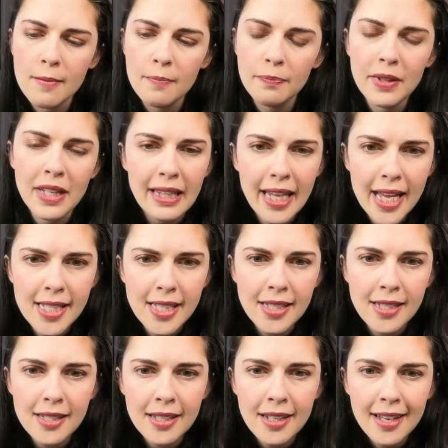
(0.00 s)

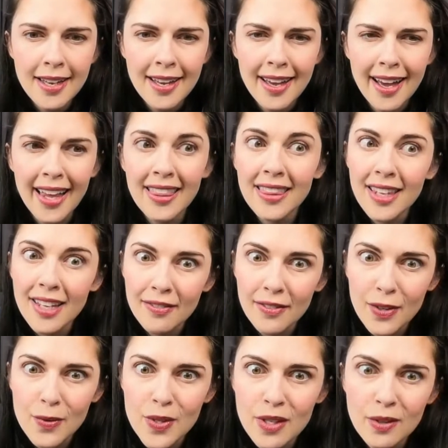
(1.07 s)
Lens. I love
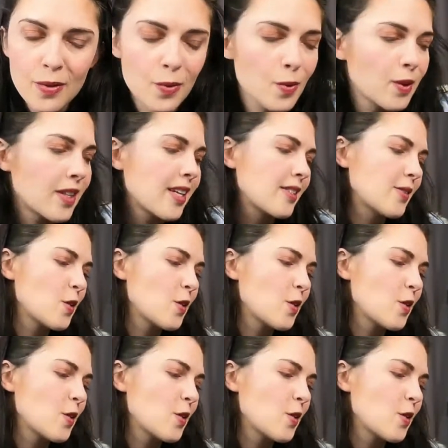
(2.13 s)
using Google Lens.